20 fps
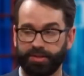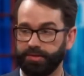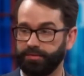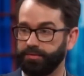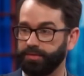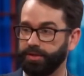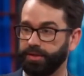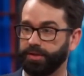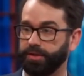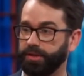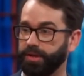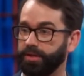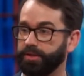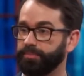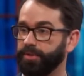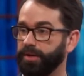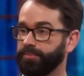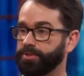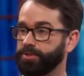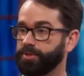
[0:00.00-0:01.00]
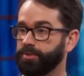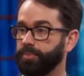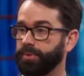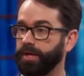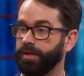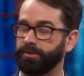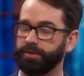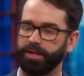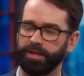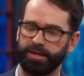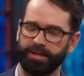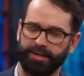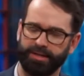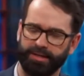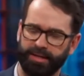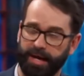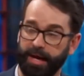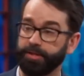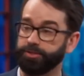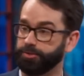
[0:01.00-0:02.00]
to you know, other members of the panel,
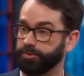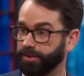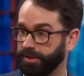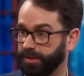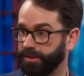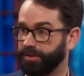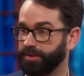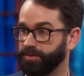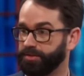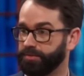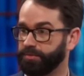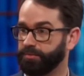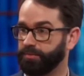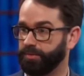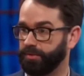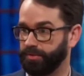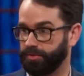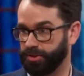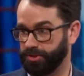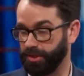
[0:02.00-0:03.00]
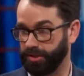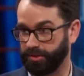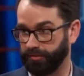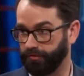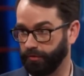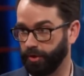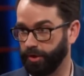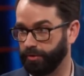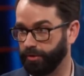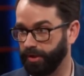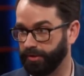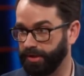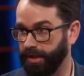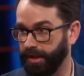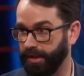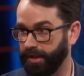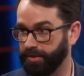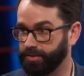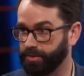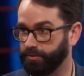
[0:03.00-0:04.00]
actually, because just like the four-year-old
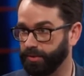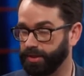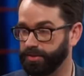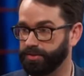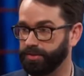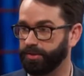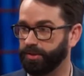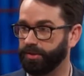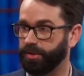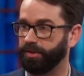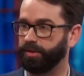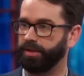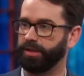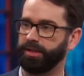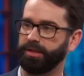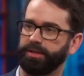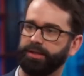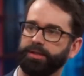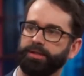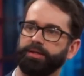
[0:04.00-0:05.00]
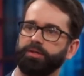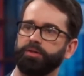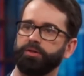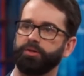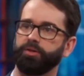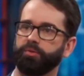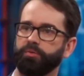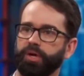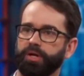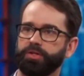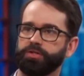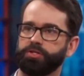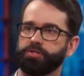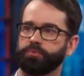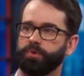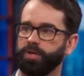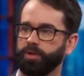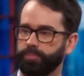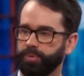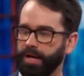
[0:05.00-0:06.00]
can't answer what is a girl, well, this
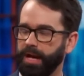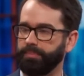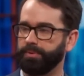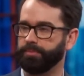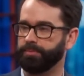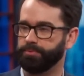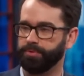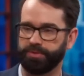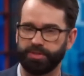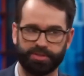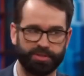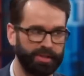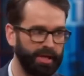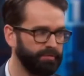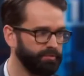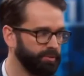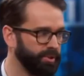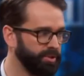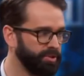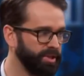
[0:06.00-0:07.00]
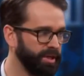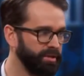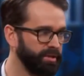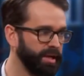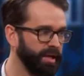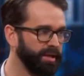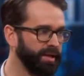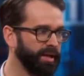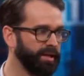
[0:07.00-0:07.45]
is one of the problems with this left-wing gender